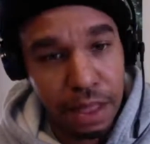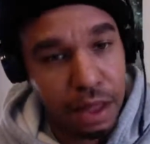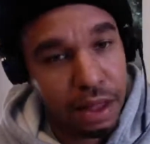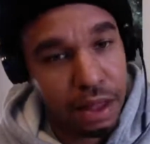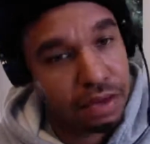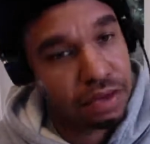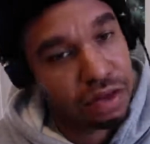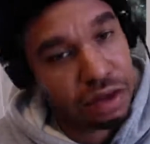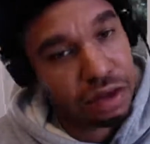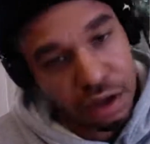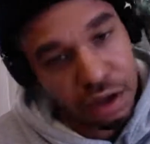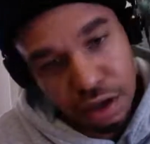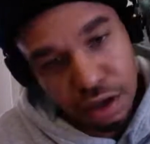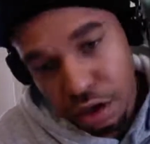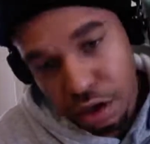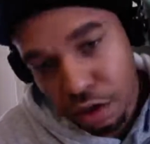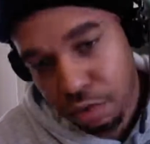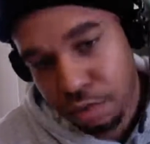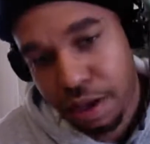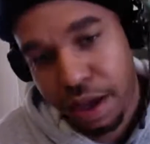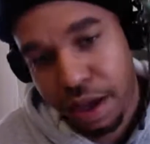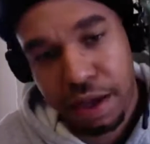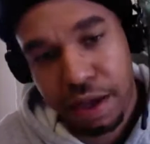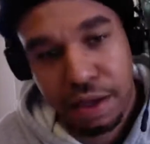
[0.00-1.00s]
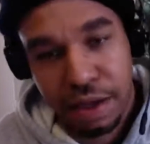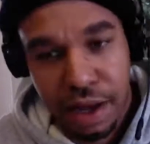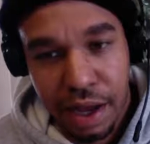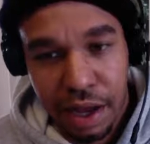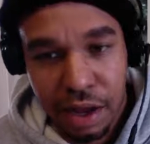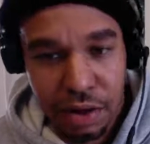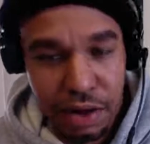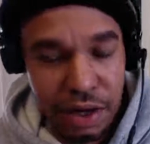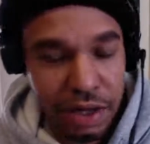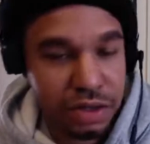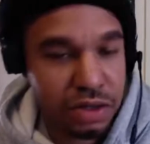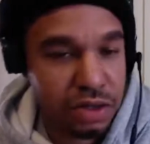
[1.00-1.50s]
it's going to go back
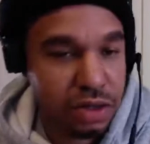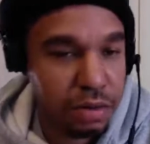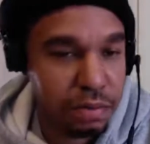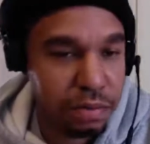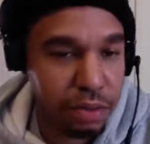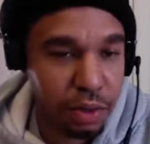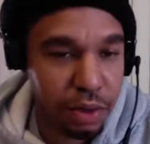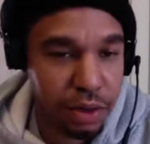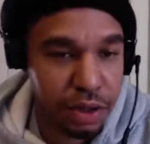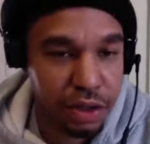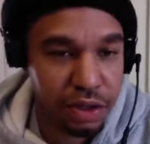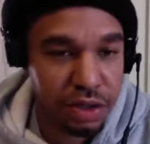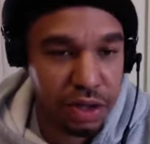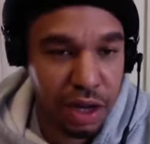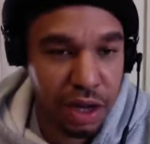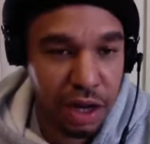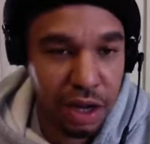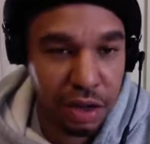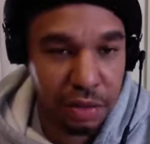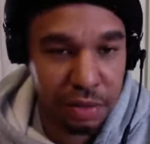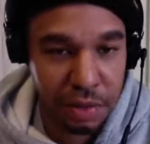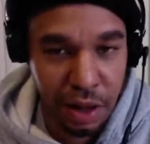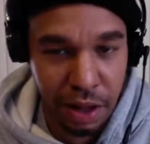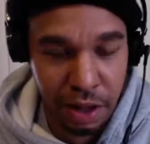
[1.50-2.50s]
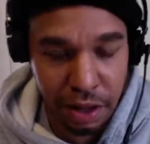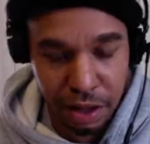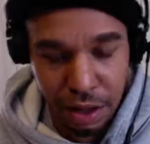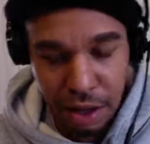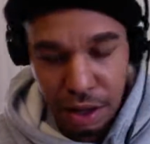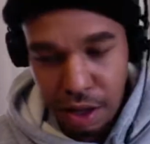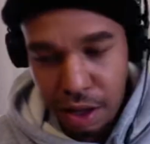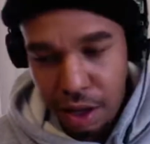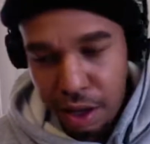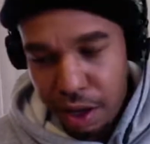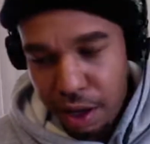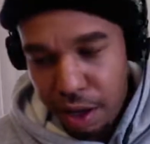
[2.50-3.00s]
down at some point in time. Like,
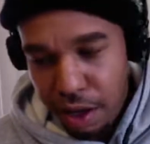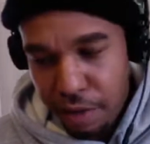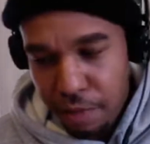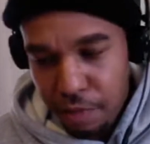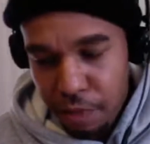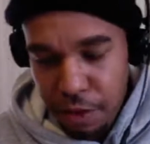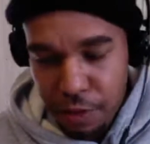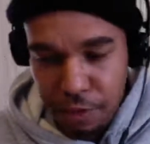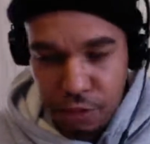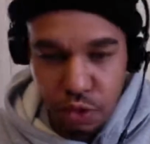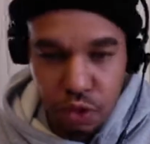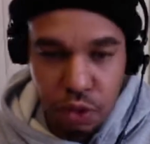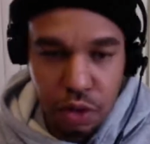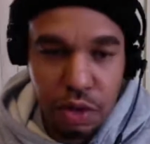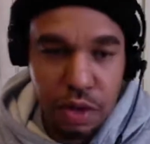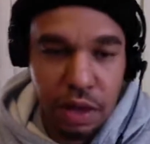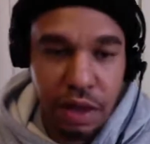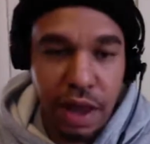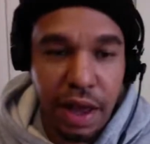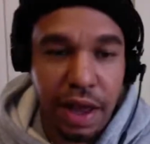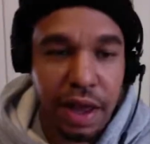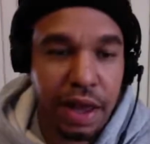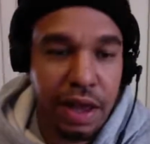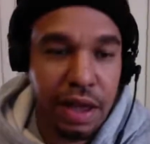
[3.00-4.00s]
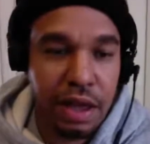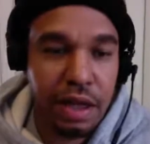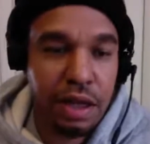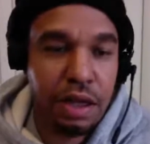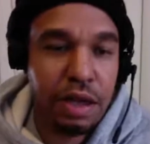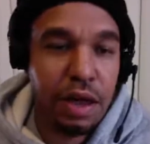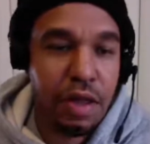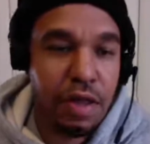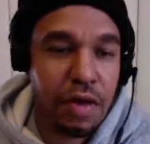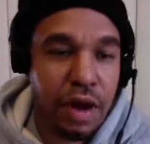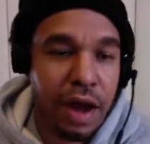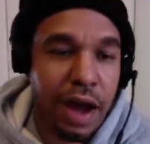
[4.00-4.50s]
if you look at any
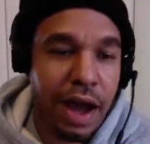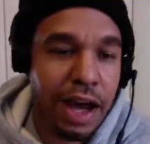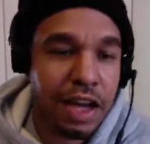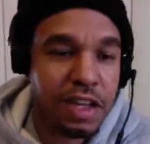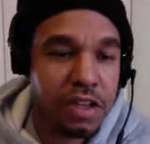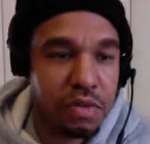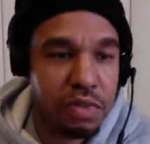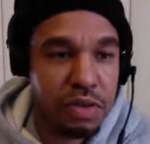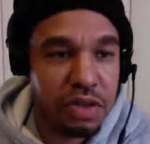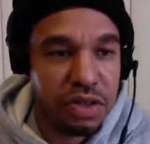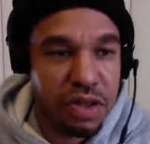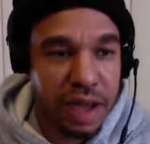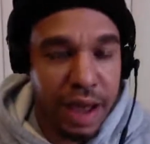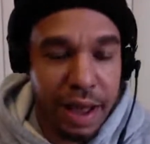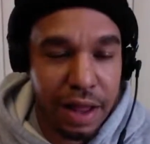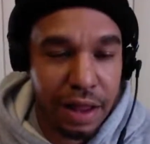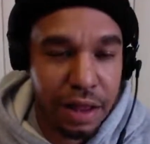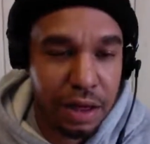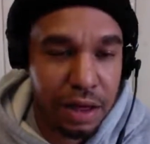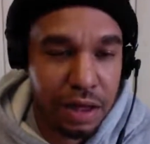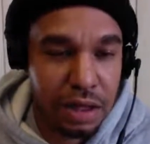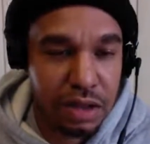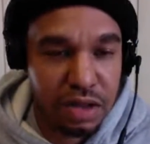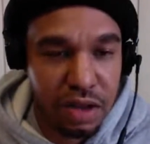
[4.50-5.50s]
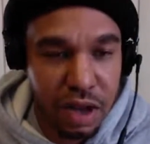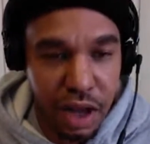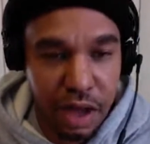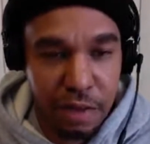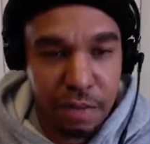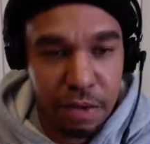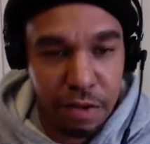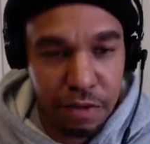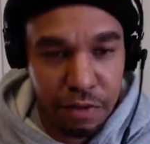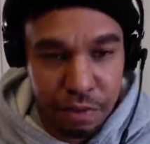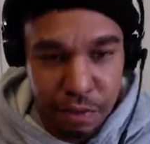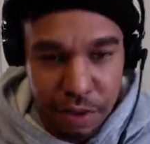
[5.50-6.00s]
other hospitality
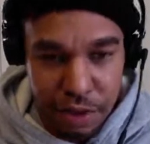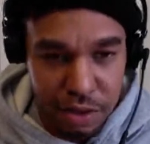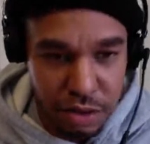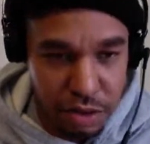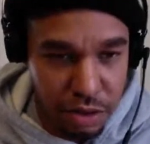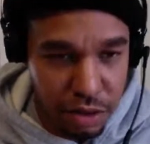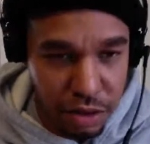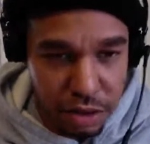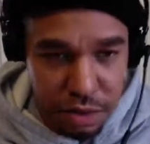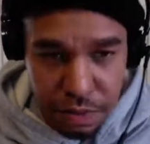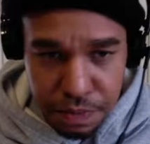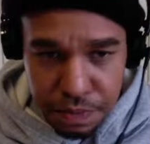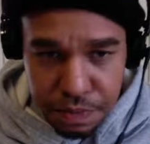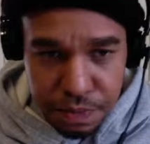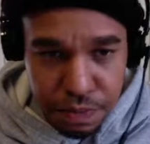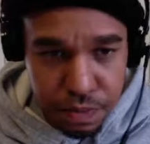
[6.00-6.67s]
type of business,